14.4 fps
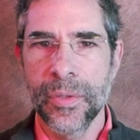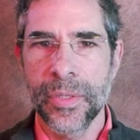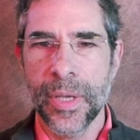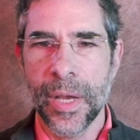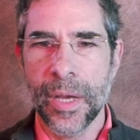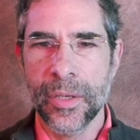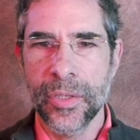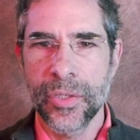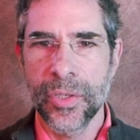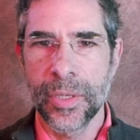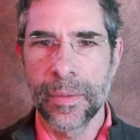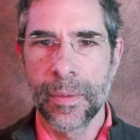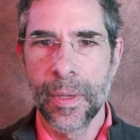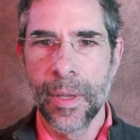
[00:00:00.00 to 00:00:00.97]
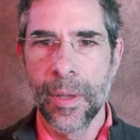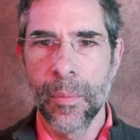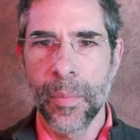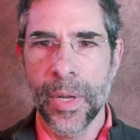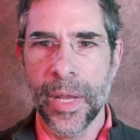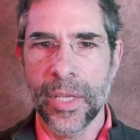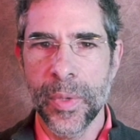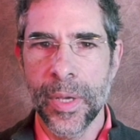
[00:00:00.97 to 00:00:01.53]
use oxygen,
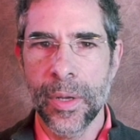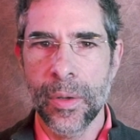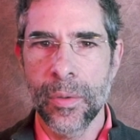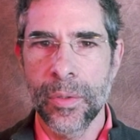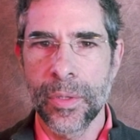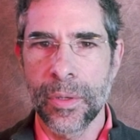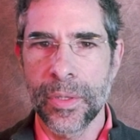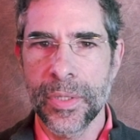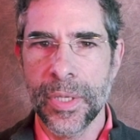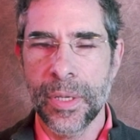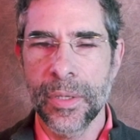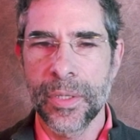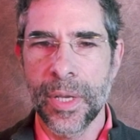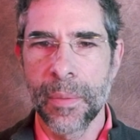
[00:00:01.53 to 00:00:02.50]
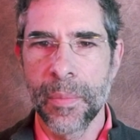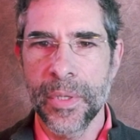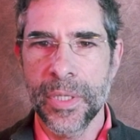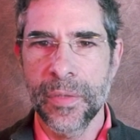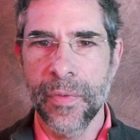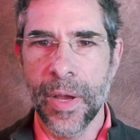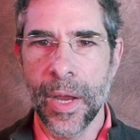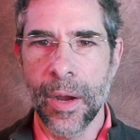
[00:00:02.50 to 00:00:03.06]
but as we get older, cells can
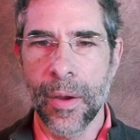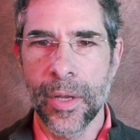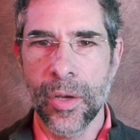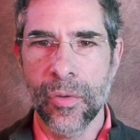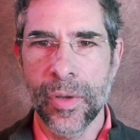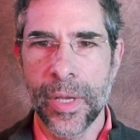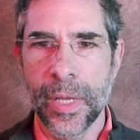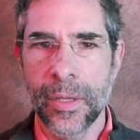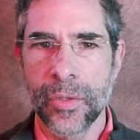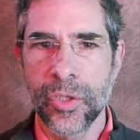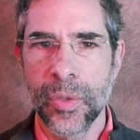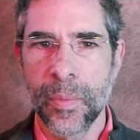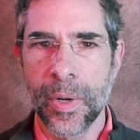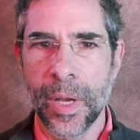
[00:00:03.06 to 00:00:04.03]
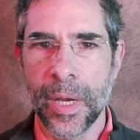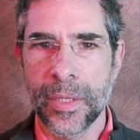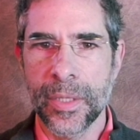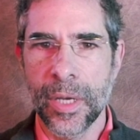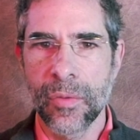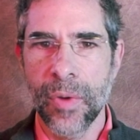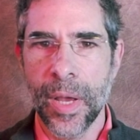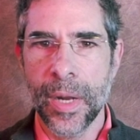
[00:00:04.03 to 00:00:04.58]
misfire and create
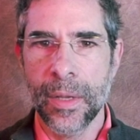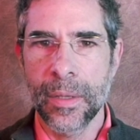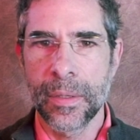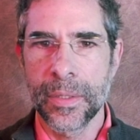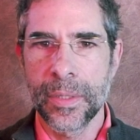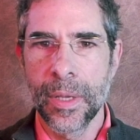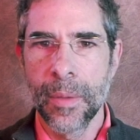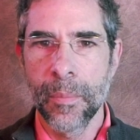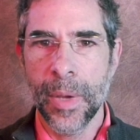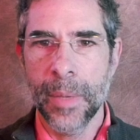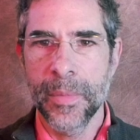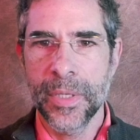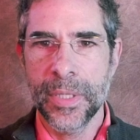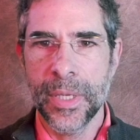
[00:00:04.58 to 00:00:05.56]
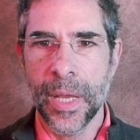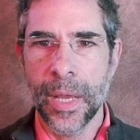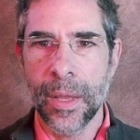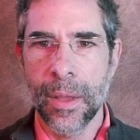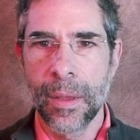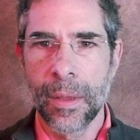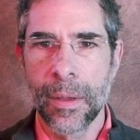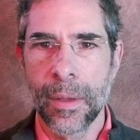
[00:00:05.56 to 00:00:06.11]
superoxide radicals by mistake.
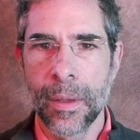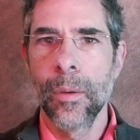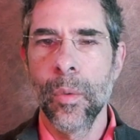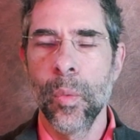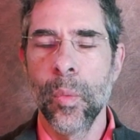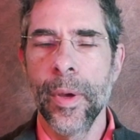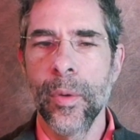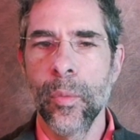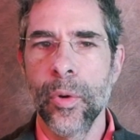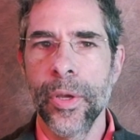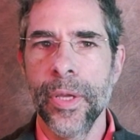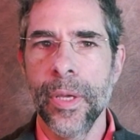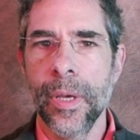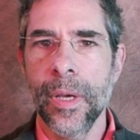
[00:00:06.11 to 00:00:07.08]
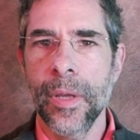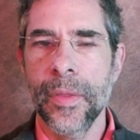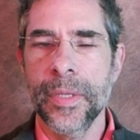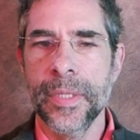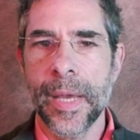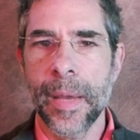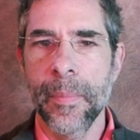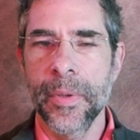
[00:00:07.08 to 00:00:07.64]
When we're young,
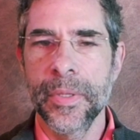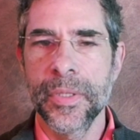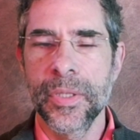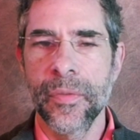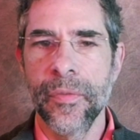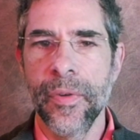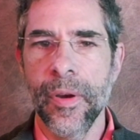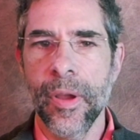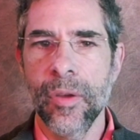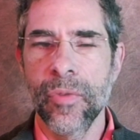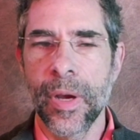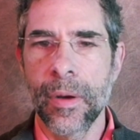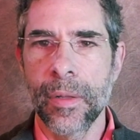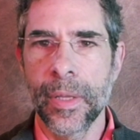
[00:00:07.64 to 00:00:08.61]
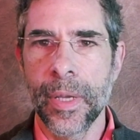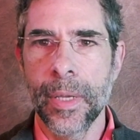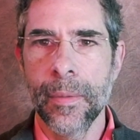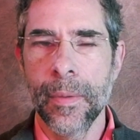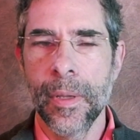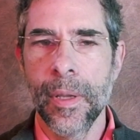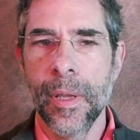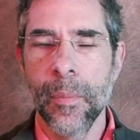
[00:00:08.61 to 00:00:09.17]
this happens very rarely,
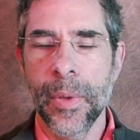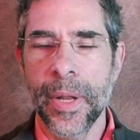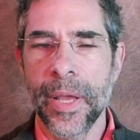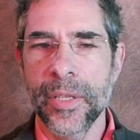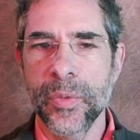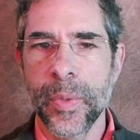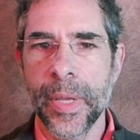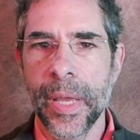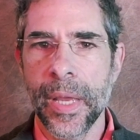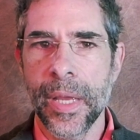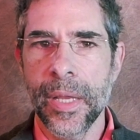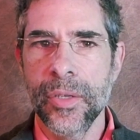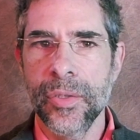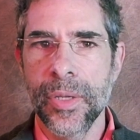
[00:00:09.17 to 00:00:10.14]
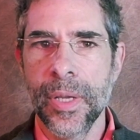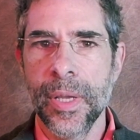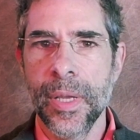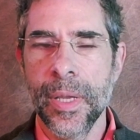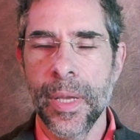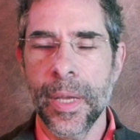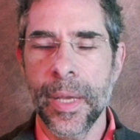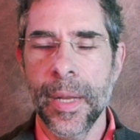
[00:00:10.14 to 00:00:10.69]
but as we age,
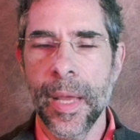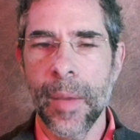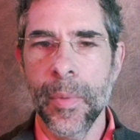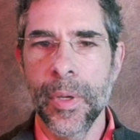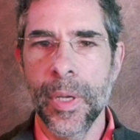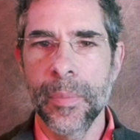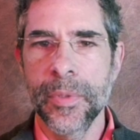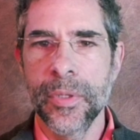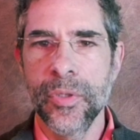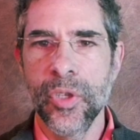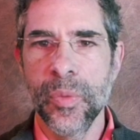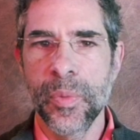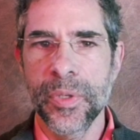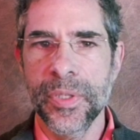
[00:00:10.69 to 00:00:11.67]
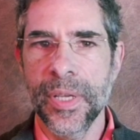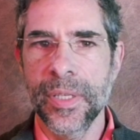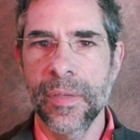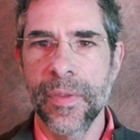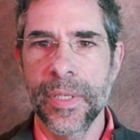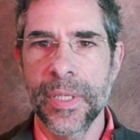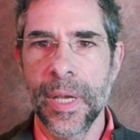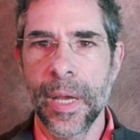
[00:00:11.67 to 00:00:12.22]
it can happen up to 2% of
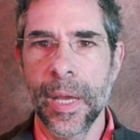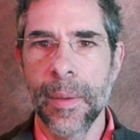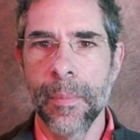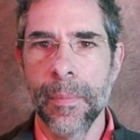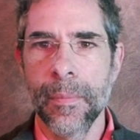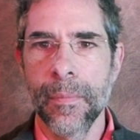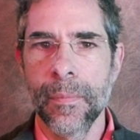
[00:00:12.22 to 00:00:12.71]
the time.